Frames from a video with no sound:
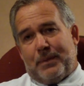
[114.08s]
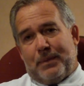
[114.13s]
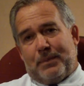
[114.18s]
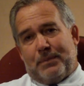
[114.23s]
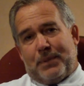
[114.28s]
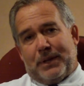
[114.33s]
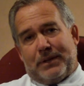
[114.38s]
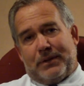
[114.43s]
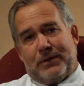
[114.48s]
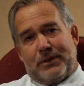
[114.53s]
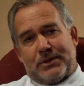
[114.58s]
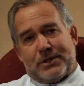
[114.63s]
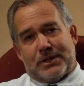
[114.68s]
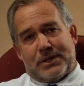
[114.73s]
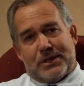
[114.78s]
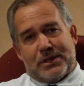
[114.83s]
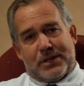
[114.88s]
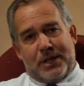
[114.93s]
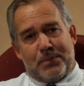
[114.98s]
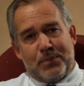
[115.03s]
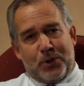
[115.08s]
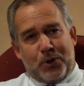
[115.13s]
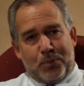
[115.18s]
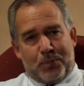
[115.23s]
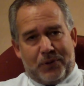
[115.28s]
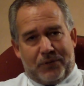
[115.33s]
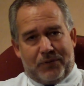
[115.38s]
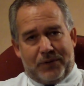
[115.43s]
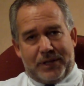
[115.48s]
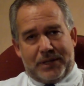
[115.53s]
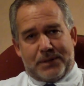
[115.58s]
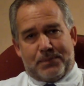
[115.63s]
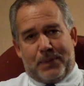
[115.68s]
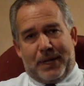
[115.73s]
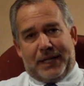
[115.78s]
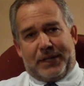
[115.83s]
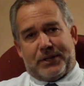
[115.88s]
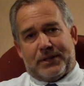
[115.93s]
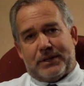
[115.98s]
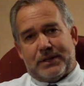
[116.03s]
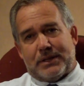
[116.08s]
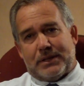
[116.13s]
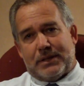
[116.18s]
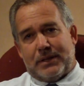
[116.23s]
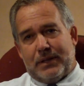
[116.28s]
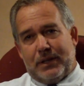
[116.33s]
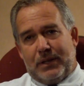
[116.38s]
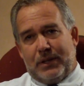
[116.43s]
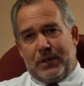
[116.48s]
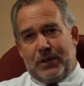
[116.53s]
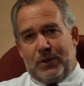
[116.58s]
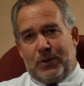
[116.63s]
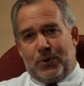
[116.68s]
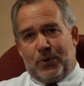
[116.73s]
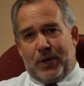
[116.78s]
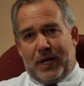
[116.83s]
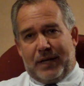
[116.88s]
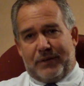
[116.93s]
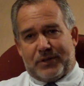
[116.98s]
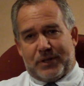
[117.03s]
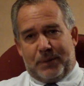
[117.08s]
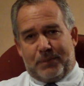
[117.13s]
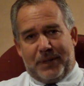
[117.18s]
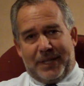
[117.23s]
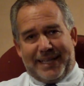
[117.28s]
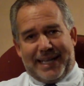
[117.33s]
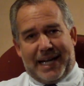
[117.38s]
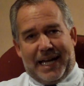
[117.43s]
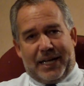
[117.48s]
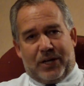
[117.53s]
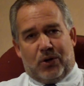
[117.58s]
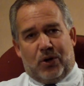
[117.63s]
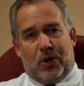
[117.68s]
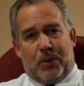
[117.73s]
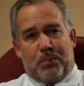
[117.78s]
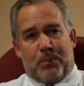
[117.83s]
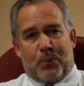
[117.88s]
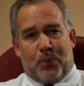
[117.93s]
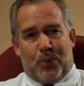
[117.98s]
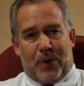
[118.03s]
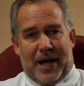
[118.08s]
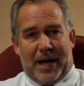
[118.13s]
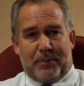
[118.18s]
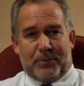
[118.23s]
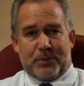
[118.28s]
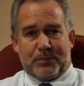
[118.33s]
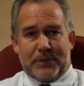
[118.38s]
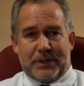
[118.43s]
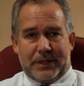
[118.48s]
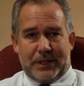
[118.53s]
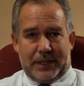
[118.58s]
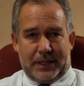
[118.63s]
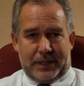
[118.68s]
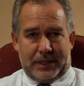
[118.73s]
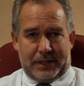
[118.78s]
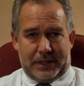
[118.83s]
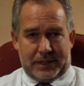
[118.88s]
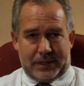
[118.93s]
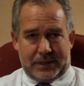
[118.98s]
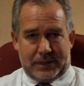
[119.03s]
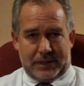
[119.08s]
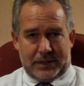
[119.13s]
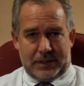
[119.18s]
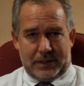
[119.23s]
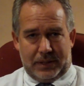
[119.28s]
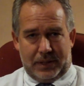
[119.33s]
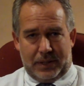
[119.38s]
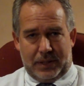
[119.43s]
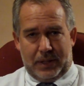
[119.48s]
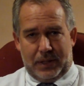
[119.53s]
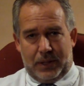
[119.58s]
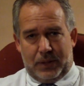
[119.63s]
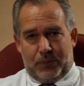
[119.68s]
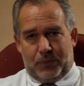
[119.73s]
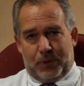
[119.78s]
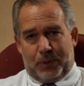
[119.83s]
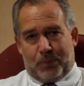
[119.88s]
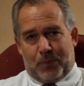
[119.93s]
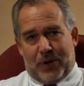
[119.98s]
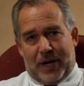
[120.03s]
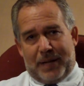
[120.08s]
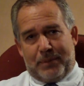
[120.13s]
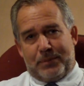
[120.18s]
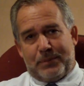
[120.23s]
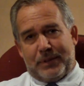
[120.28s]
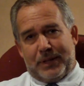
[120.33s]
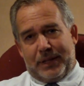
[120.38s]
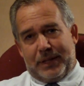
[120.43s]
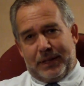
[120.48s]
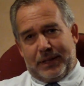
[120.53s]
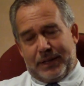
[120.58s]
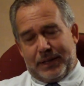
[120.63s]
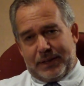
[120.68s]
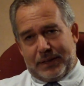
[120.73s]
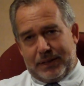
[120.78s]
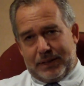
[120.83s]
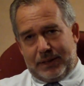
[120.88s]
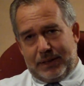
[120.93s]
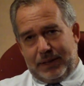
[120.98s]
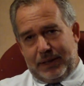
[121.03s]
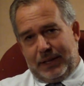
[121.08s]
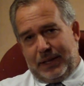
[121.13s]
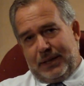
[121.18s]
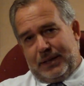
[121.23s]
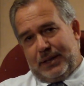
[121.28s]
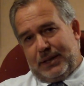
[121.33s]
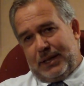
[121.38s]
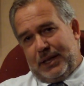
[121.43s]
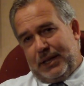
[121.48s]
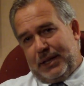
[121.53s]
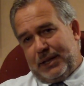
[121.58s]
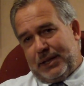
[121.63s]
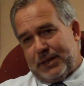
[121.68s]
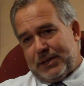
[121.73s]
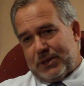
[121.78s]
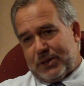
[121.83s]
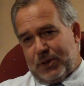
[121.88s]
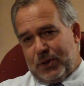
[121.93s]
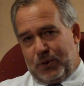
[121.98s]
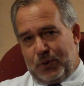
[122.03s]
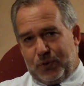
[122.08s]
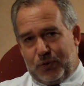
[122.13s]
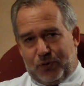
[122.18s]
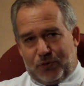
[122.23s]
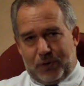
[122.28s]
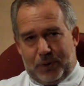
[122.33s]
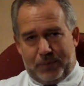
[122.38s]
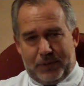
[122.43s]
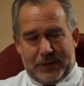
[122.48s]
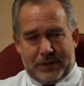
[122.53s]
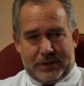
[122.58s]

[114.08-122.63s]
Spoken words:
But then there's a subgroup of these patients who have something that I call problem tinnitus. With problem tinnitus, the tinnitus goes from this